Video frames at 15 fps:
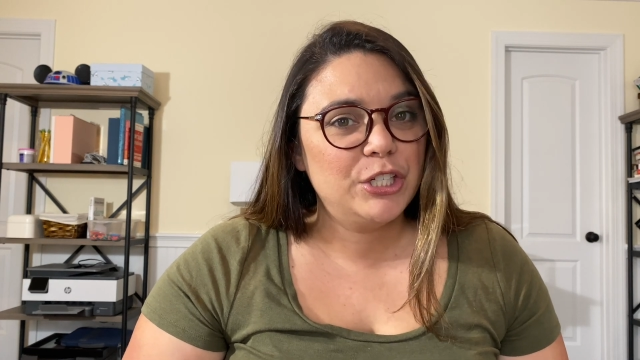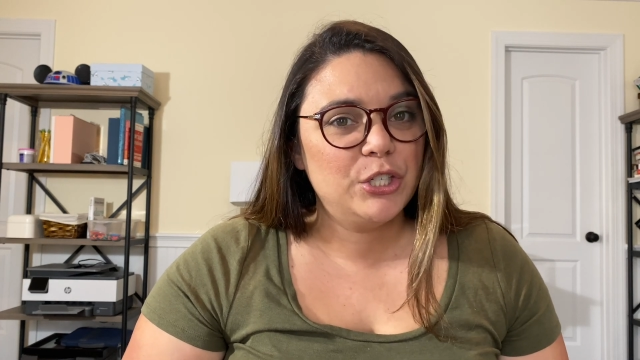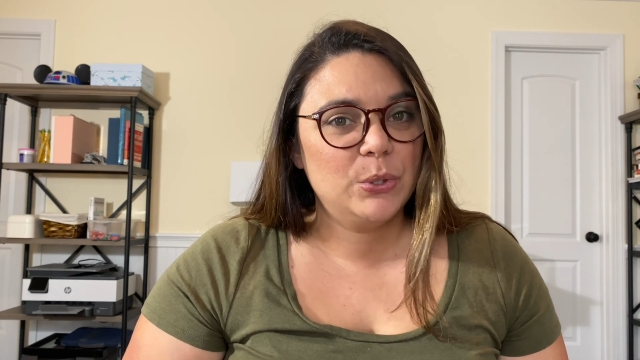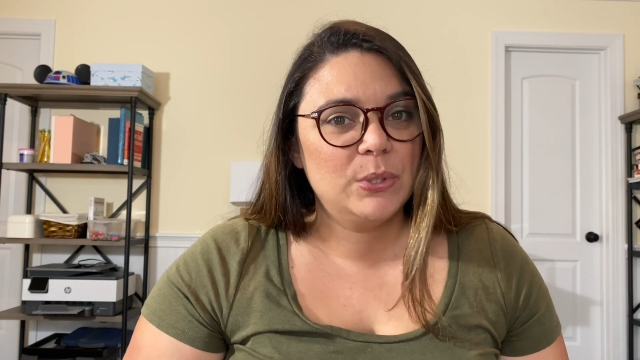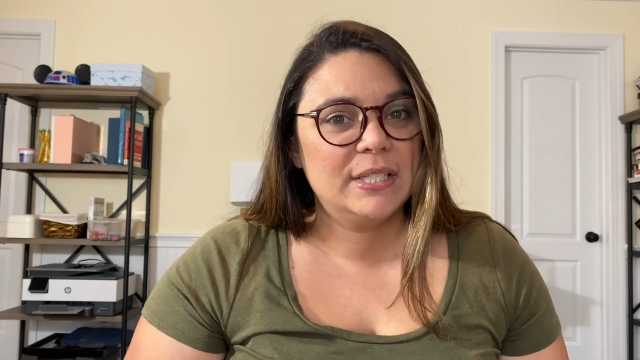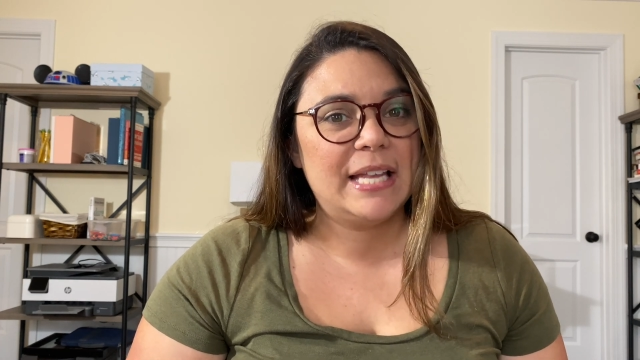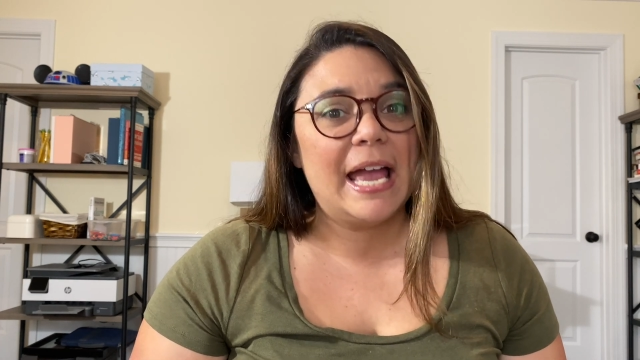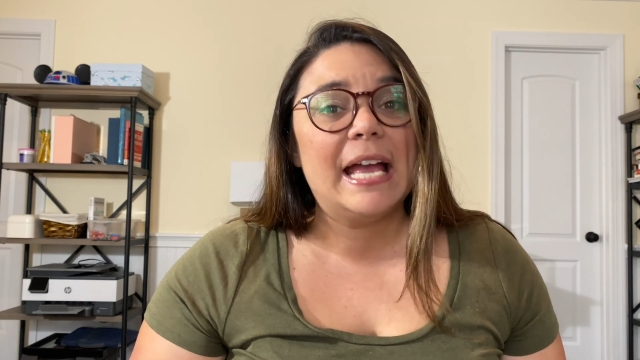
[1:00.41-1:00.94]

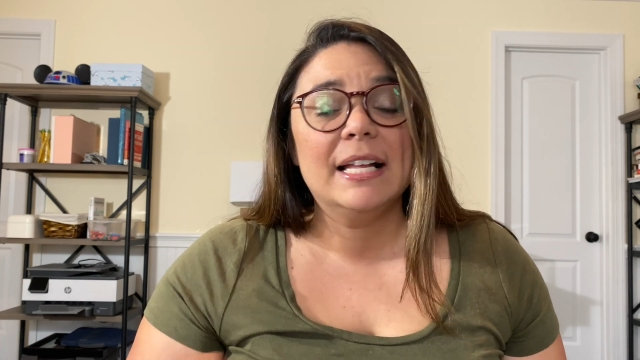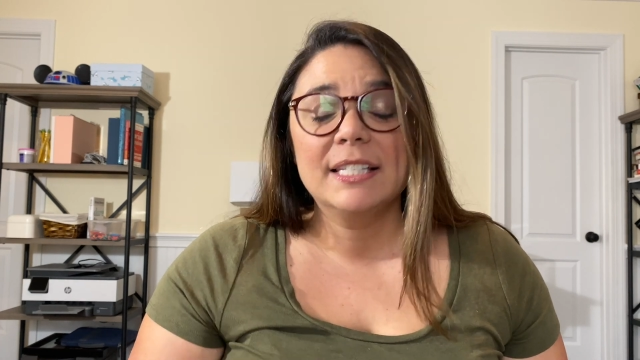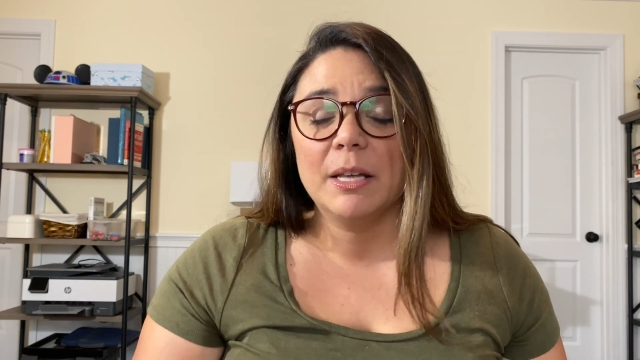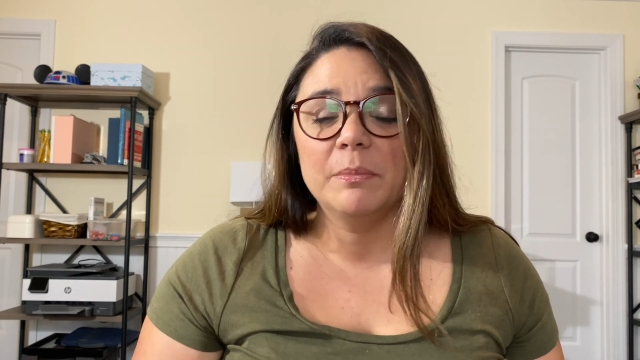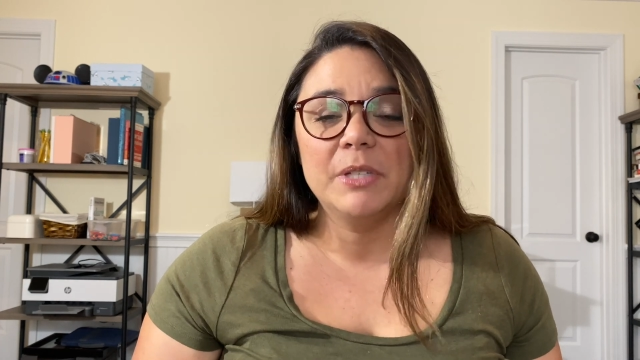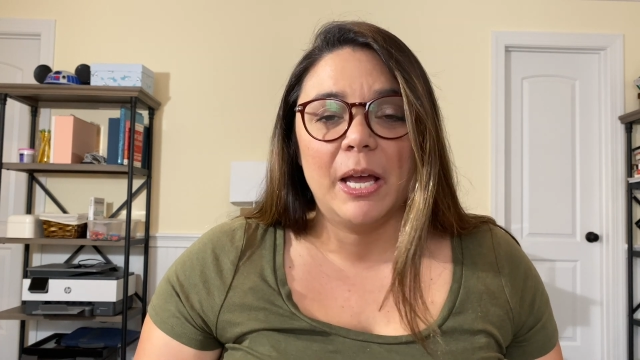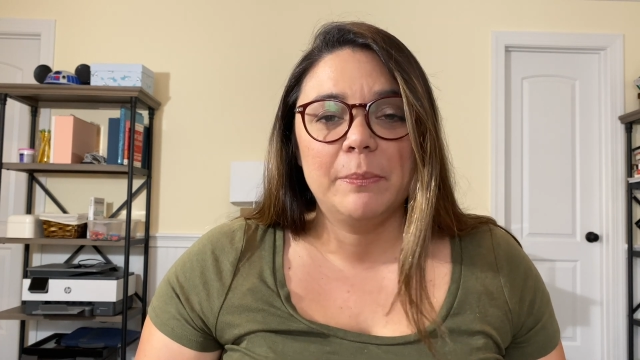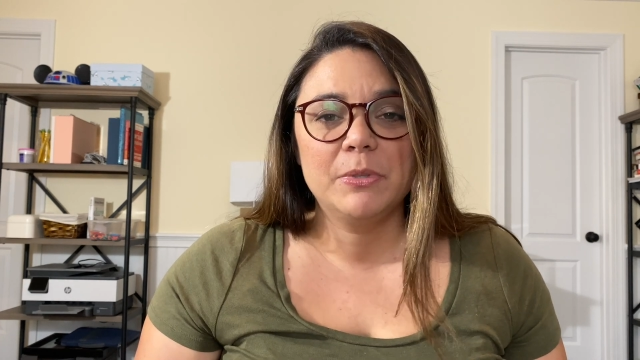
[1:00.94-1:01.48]
Tuesday and
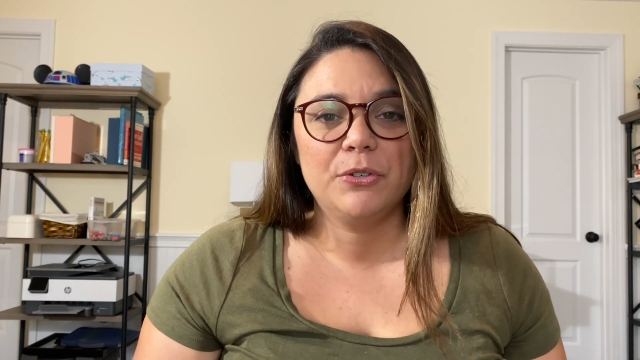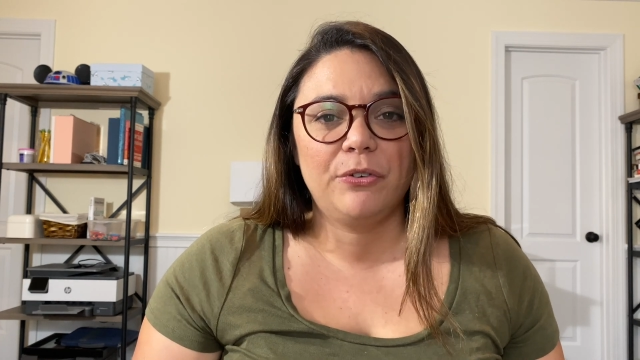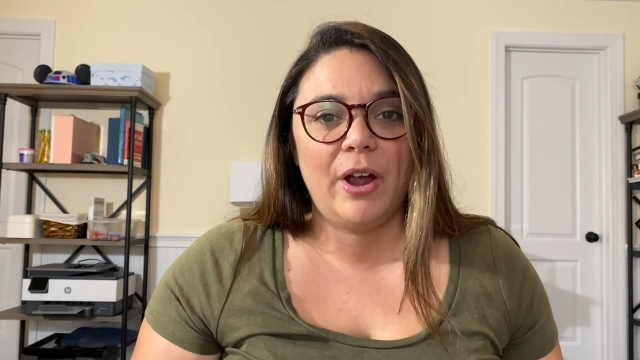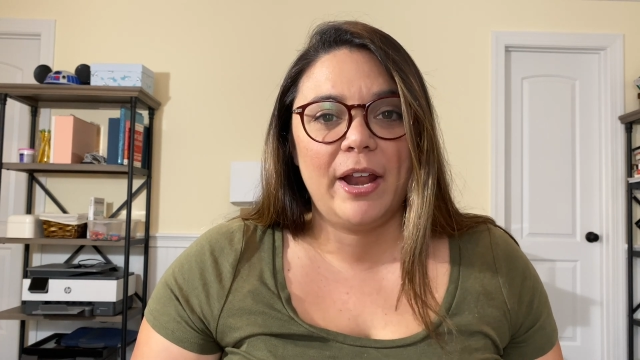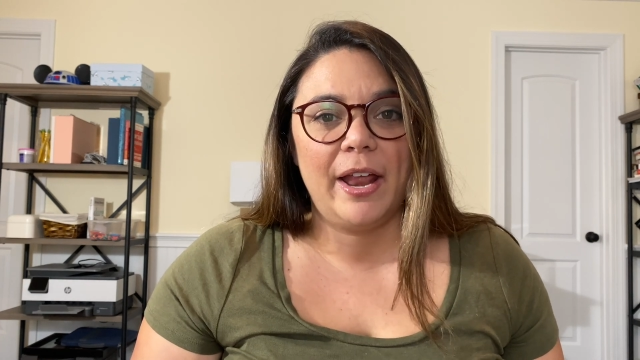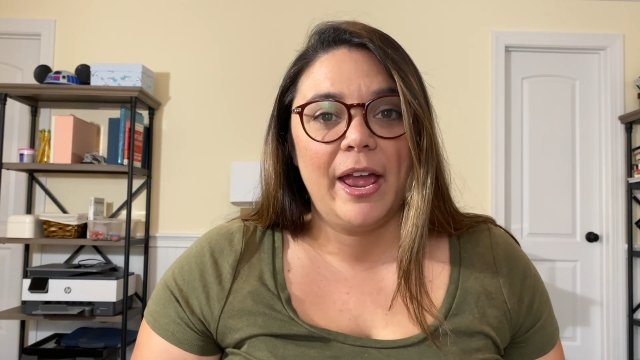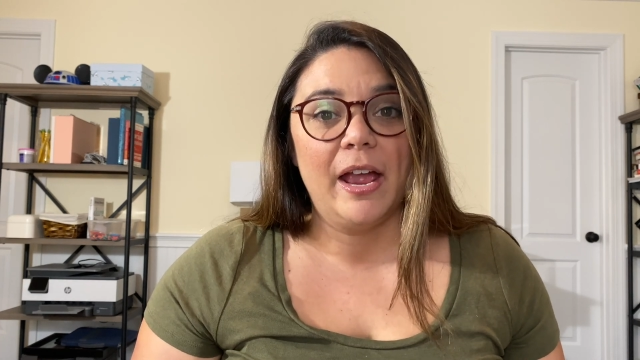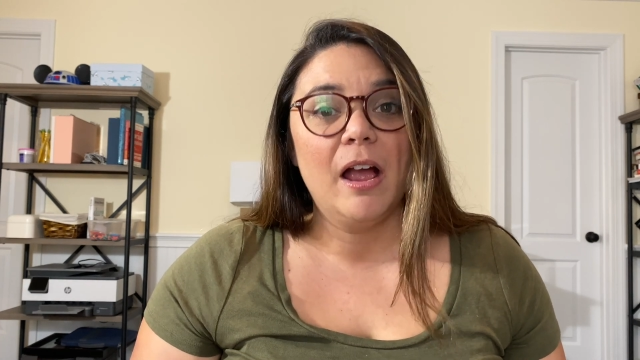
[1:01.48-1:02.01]
sometimes
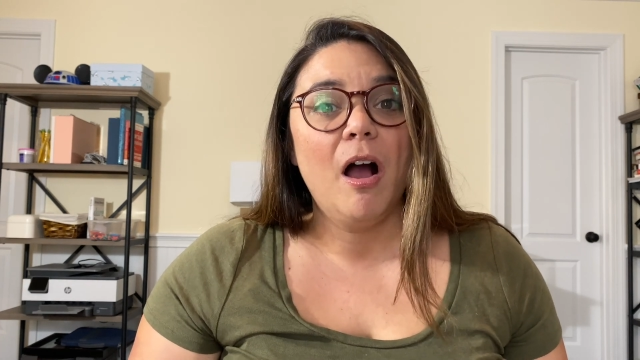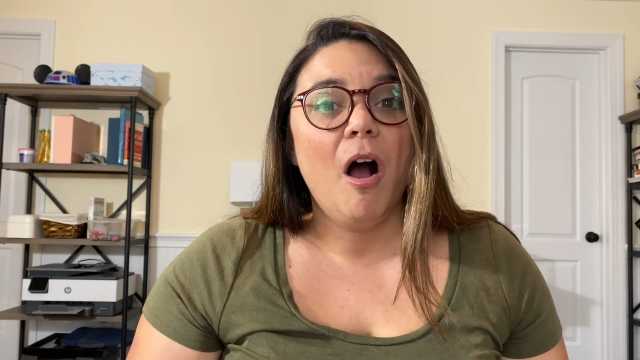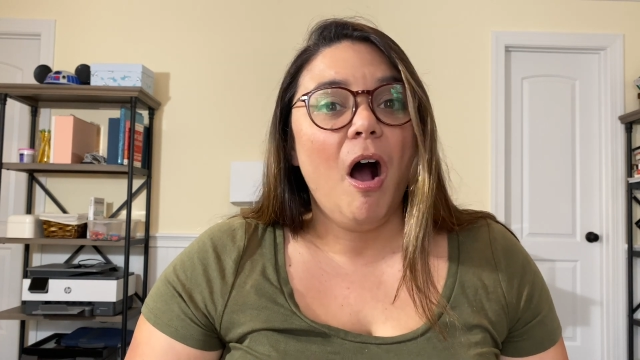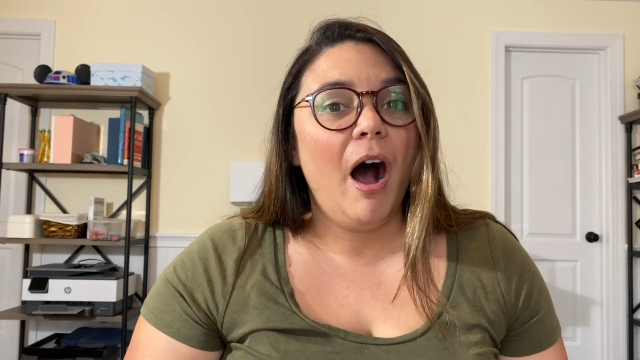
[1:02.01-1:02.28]
Friday